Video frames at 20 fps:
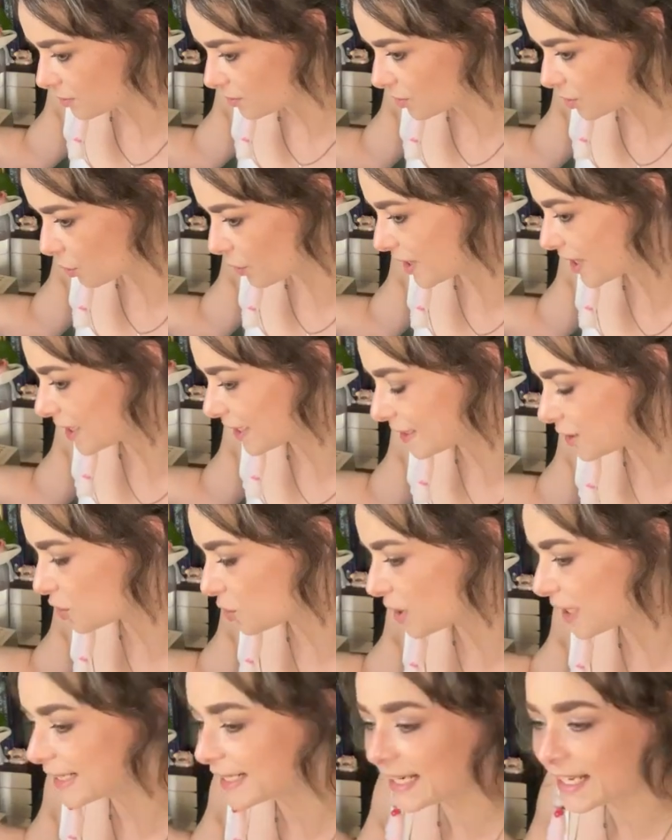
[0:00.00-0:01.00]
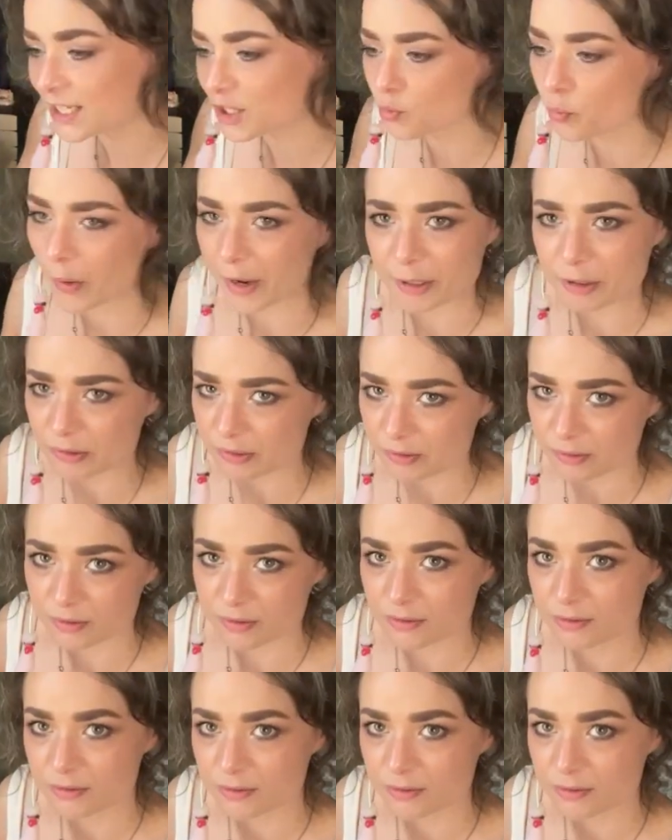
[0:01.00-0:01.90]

So we can do at least one